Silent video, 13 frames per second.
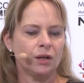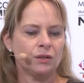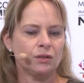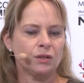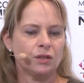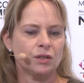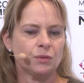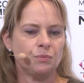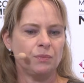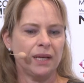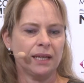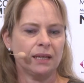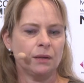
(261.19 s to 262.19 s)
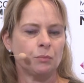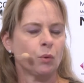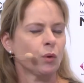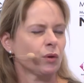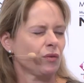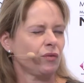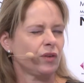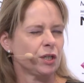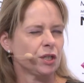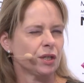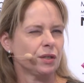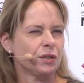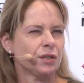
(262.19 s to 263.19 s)
just making it more
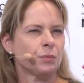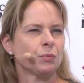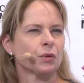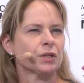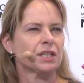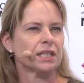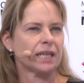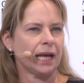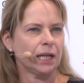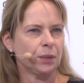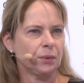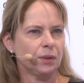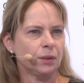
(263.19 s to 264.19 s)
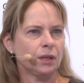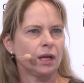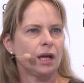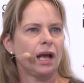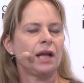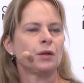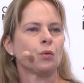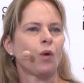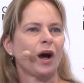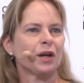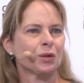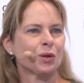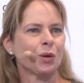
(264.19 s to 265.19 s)
efficient, more scalable, and a
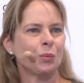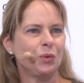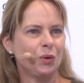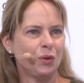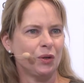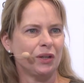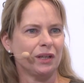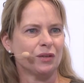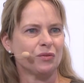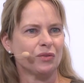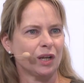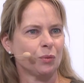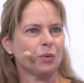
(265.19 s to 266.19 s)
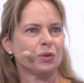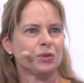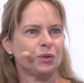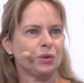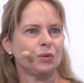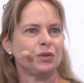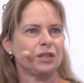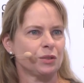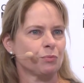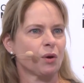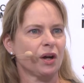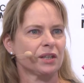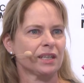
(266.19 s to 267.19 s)
wider community available to these
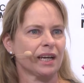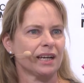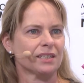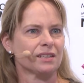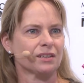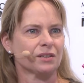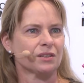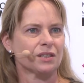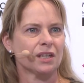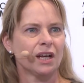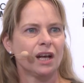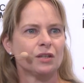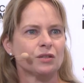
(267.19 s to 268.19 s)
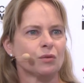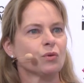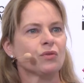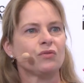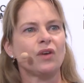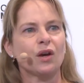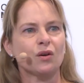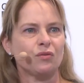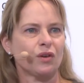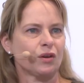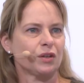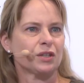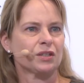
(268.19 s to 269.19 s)
broadcasters. So we're very,
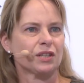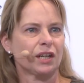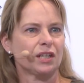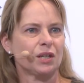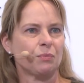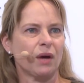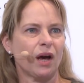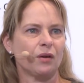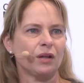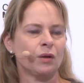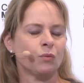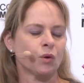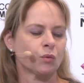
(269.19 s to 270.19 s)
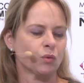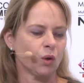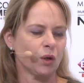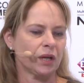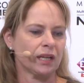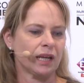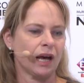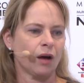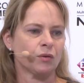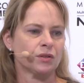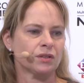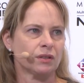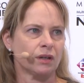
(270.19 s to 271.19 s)
very excited about it. We're rolling it
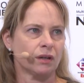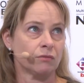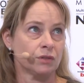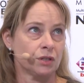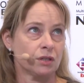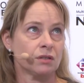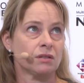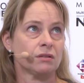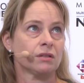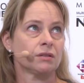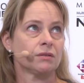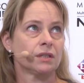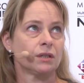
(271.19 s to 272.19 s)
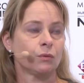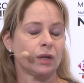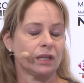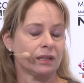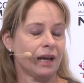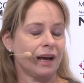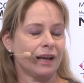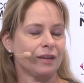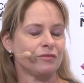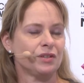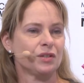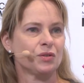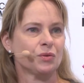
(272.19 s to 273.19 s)
out. Uh, we just went live
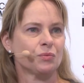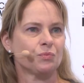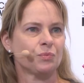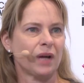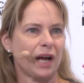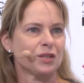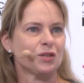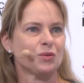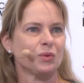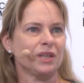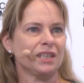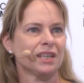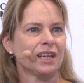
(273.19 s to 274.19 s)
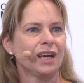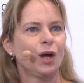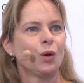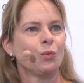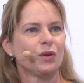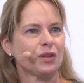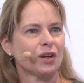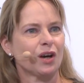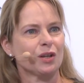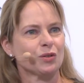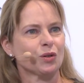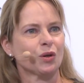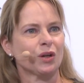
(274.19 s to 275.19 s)
this past week with oh, the wow.
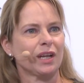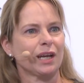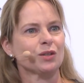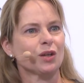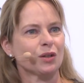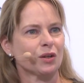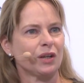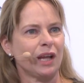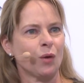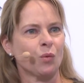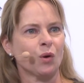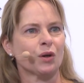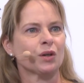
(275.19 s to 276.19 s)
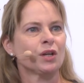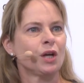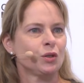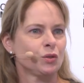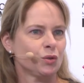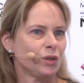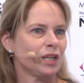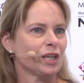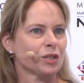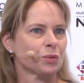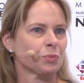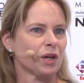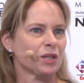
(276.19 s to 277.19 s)
Console Connect on our network to the
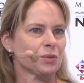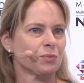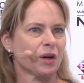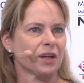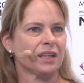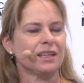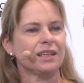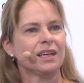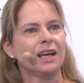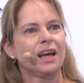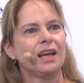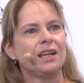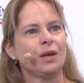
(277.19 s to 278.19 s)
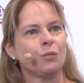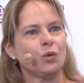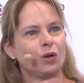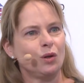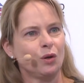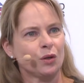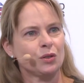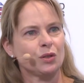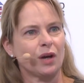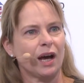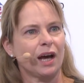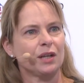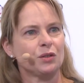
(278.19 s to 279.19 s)
enterprise market, and then we look to
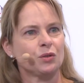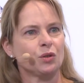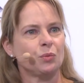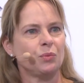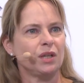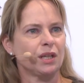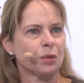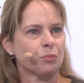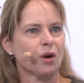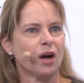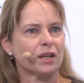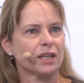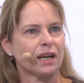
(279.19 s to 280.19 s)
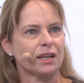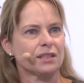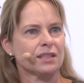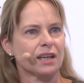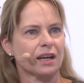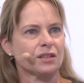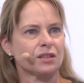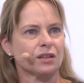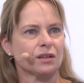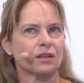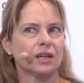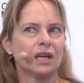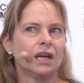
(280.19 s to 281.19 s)
add it to the media broadcast
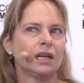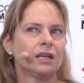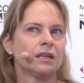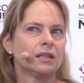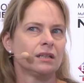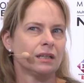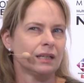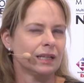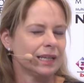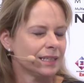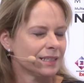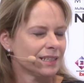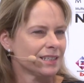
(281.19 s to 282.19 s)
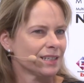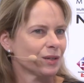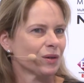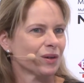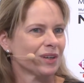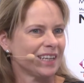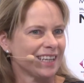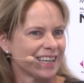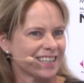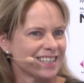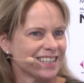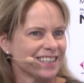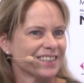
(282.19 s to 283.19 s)
sector late this year, early
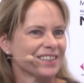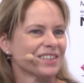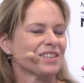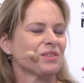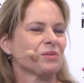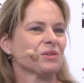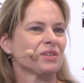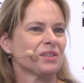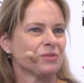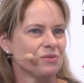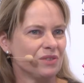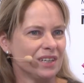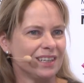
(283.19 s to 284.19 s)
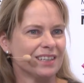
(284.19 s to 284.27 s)
next year. So we're really